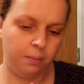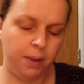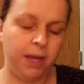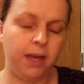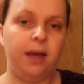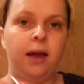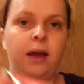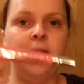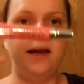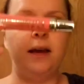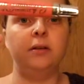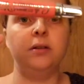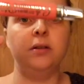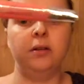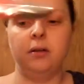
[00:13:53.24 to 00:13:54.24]
Pink Out
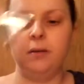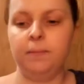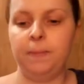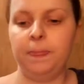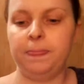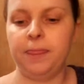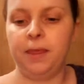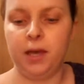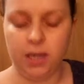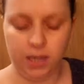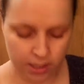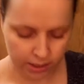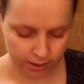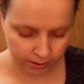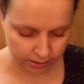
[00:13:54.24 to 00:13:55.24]
Loud, that
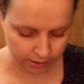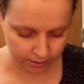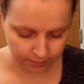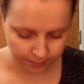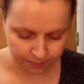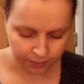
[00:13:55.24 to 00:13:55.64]
is.